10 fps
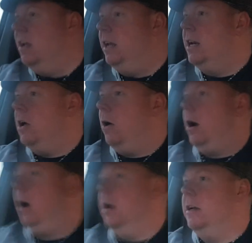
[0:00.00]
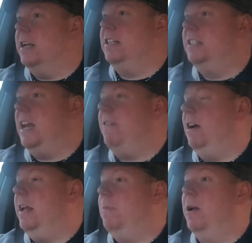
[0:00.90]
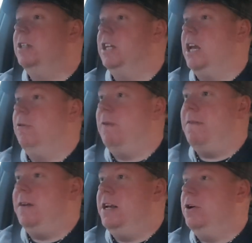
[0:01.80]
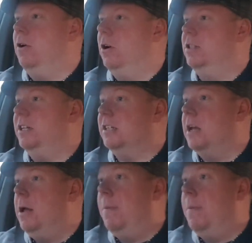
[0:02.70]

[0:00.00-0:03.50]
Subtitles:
you know, aren't necessarily ones that are going to revel in your losses.